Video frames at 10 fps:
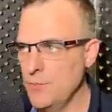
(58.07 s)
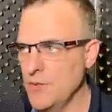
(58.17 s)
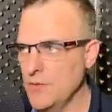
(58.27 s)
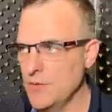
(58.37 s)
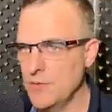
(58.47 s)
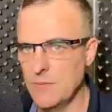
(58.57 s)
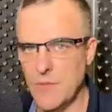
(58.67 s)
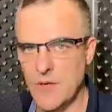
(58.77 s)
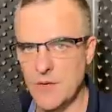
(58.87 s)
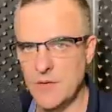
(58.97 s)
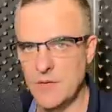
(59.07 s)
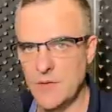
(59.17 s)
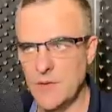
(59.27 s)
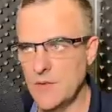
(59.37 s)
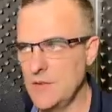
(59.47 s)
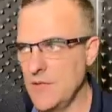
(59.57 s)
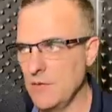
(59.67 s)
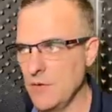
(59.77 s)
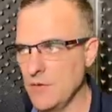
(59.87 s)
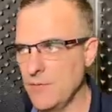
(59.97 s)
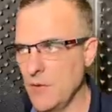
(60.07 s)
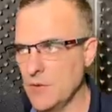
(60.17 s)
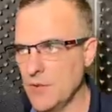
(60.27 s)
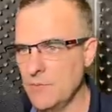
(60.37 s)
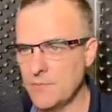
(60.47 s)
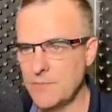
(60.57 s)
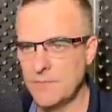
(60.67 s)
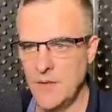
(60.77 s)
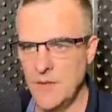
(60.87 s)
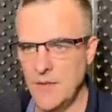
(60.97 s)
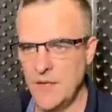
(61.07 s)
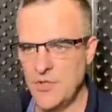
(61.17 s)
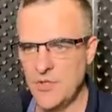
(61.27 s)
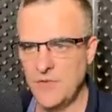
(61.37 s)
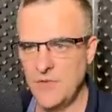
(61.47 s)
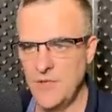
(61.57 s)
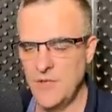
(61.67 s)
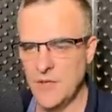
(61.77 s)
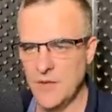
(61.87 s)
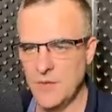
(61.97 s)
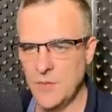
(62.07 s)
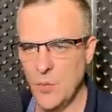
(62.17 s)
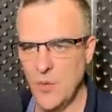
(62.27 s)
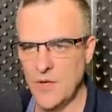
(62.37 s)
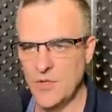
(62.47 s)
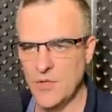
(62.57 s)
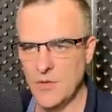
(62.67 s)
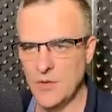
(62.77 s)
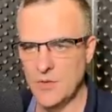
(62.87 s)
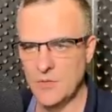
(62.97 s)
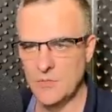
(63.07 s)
open my downloads folder. And as you can see here, Wireshark